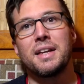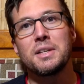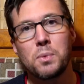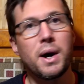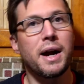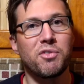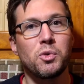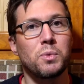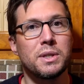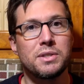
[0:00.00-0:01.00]
That's why
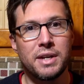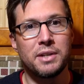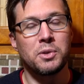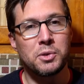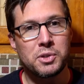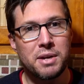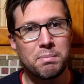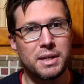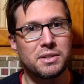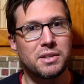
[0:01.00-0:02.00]
everyone wants internal
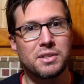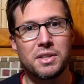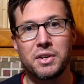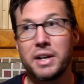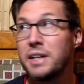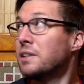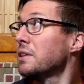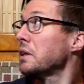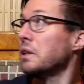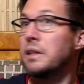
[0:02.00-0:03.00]
chain plates, because then they're
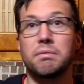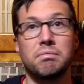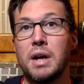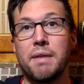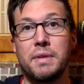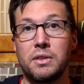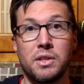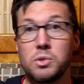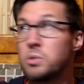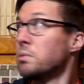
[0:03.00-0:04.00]
hidden. Like, I mean,
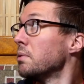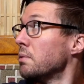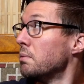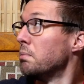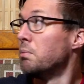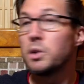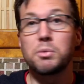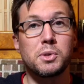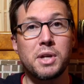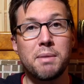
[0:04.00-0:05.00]
there's
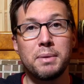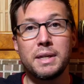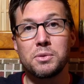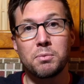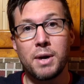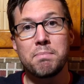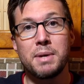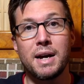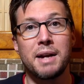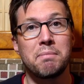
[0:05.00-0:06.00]
multiple chain plates right
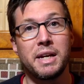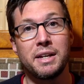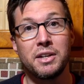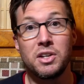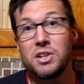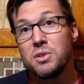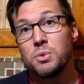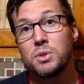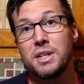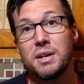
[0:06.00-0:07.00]
behind me. You
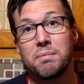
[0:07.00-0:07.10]
don't see